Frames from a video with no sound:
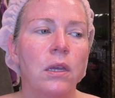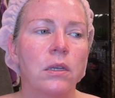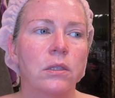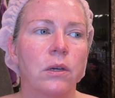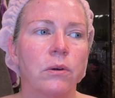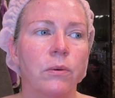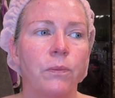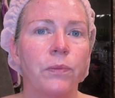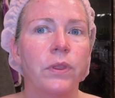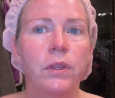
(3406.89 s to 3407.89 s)
So
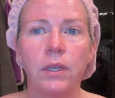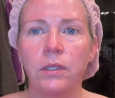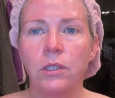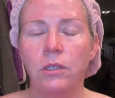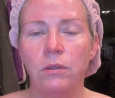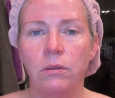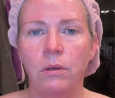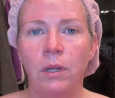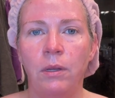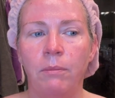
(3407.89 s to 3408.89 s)
these two
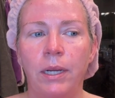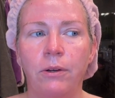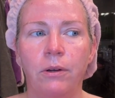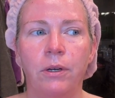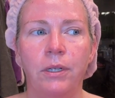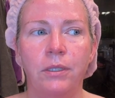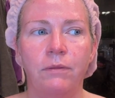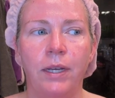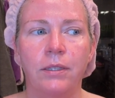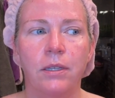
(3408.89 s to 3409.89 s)
microcurrent
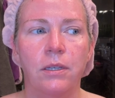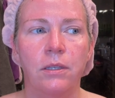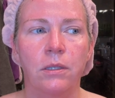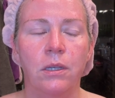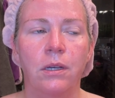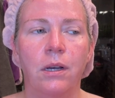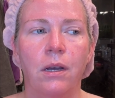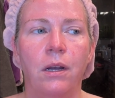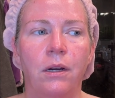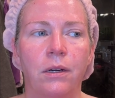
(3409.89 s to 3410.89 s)
devices
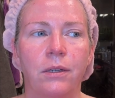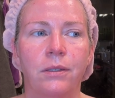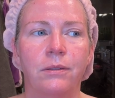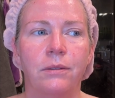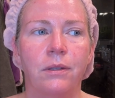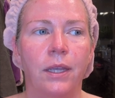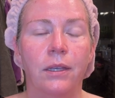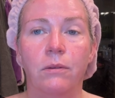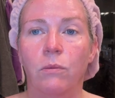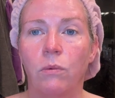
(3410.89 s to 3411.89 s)
are
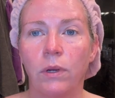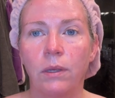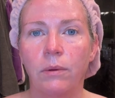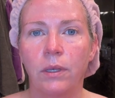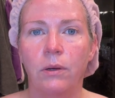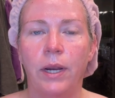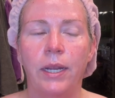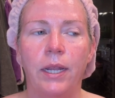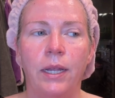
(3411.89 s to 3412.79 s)
like really, really great.